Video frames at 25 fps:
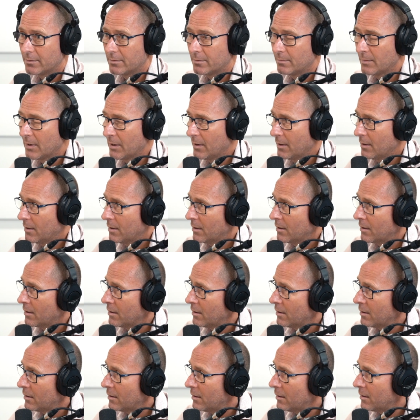So
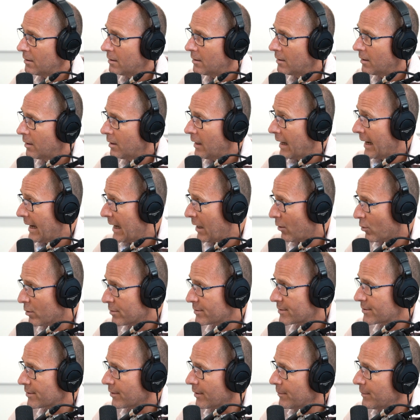our
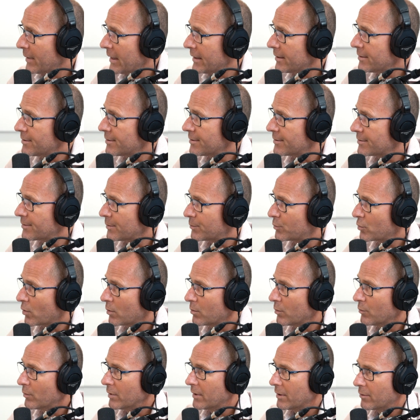on-site managers are
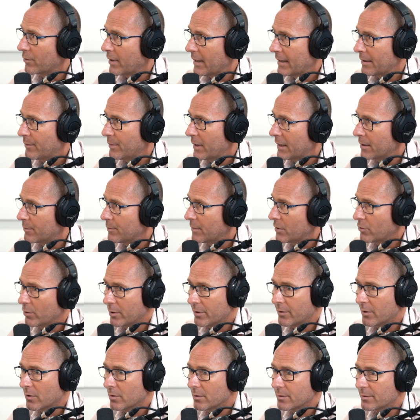probably around about a
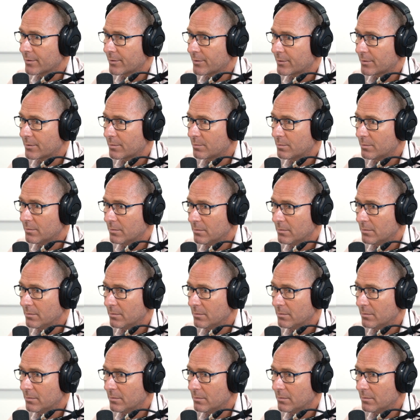million dollars